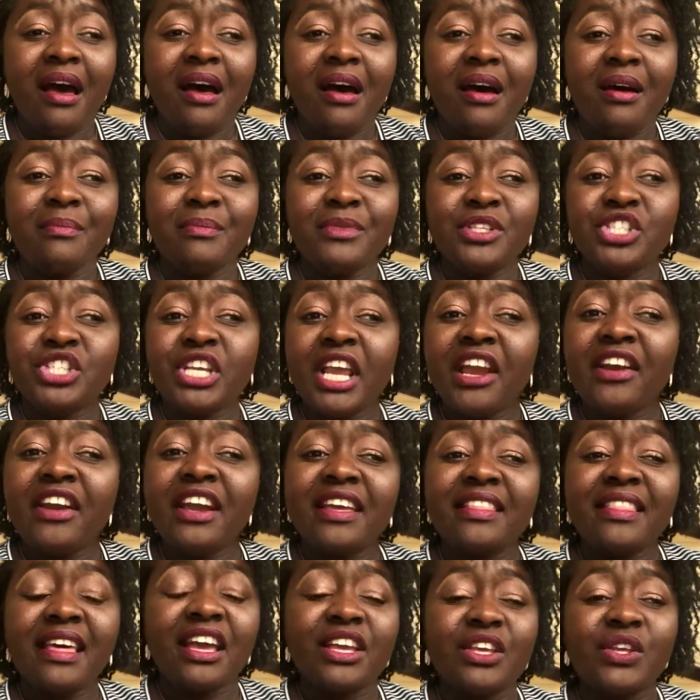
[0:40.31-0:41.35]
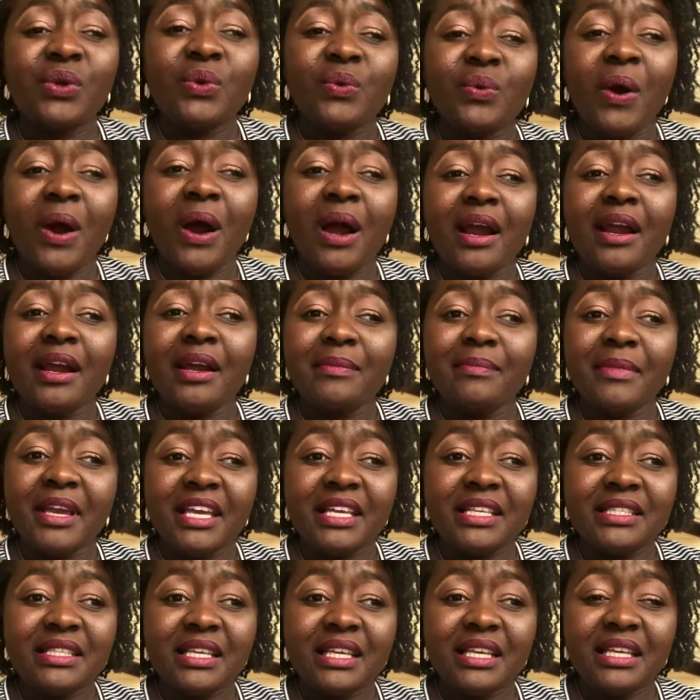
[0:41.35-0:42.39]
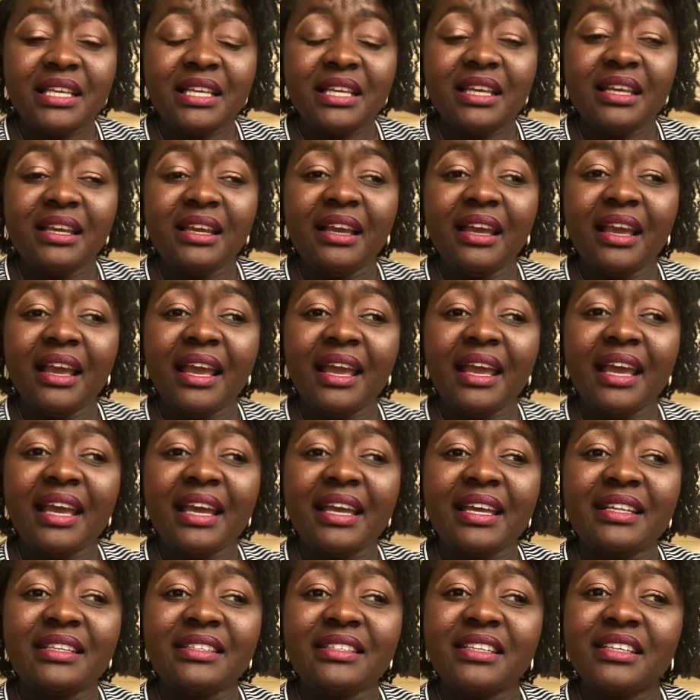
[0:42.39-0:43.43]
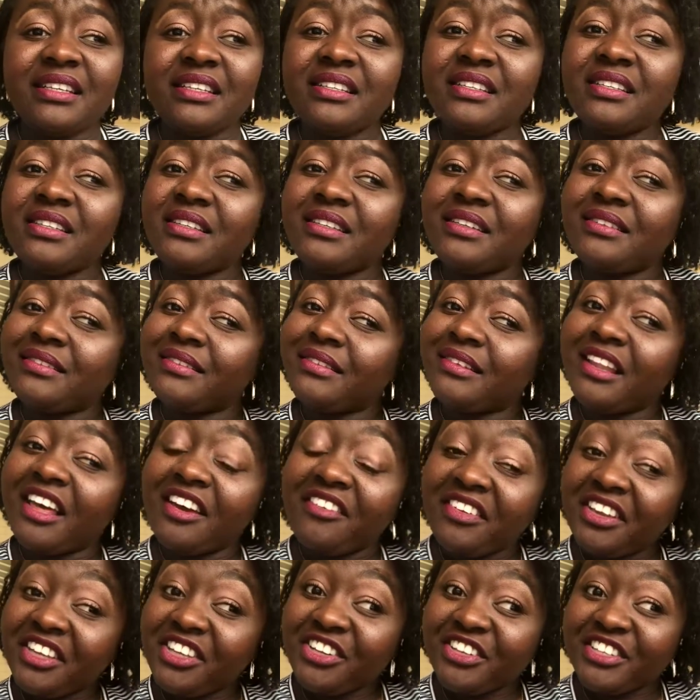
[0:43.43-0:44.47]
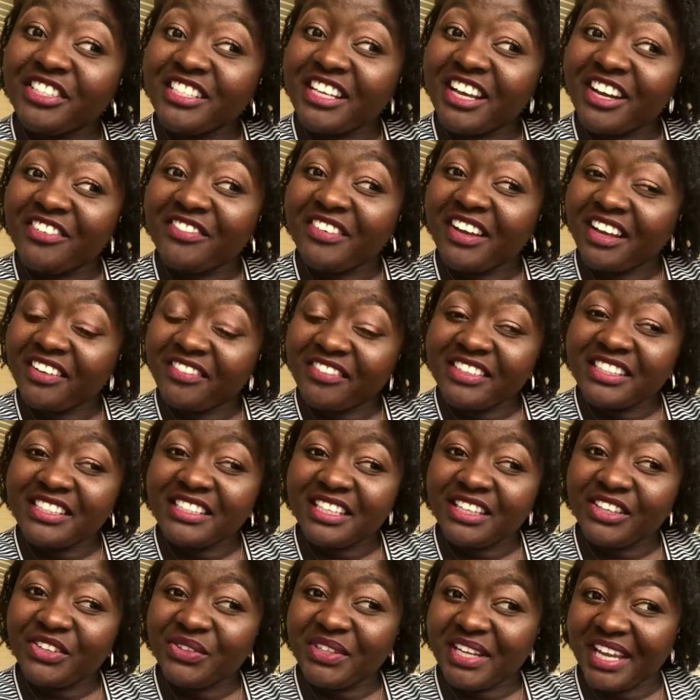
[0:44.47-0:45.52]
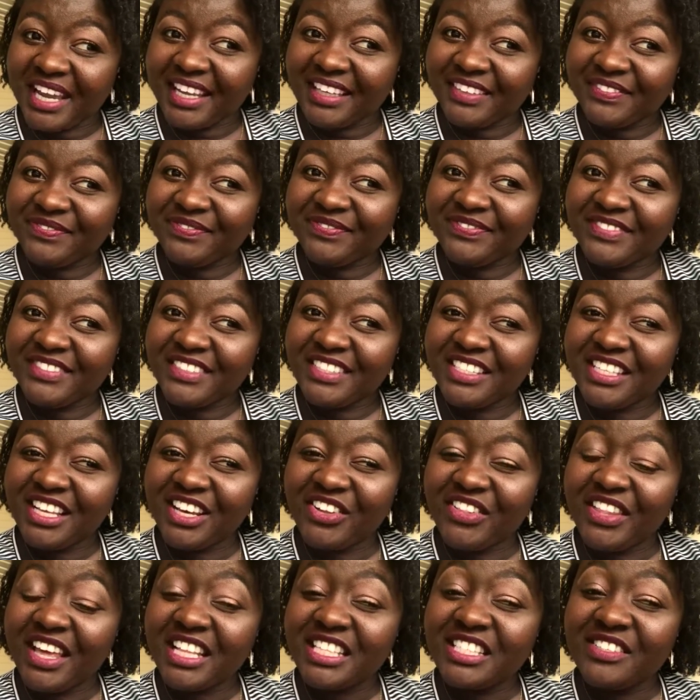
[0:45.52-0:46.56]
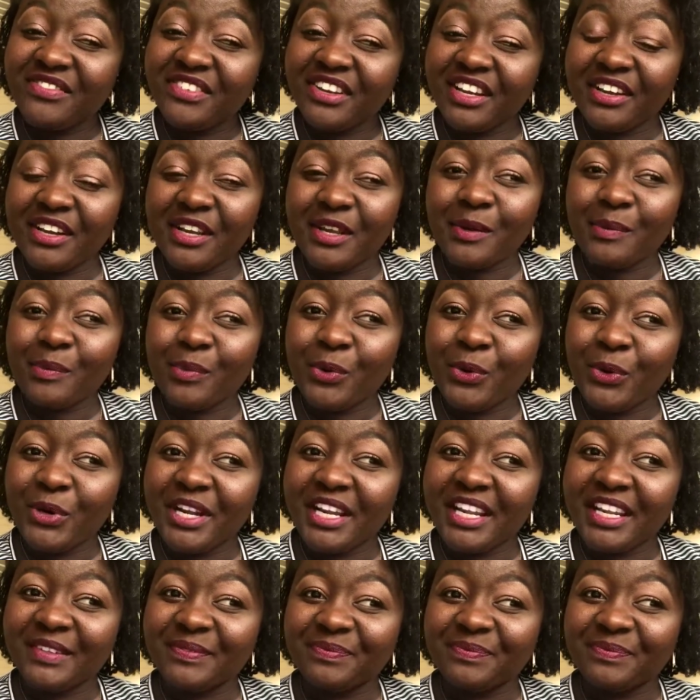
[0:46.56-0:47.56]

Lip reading: sharing that you are amazing and loving yourself every single day. So that's very important.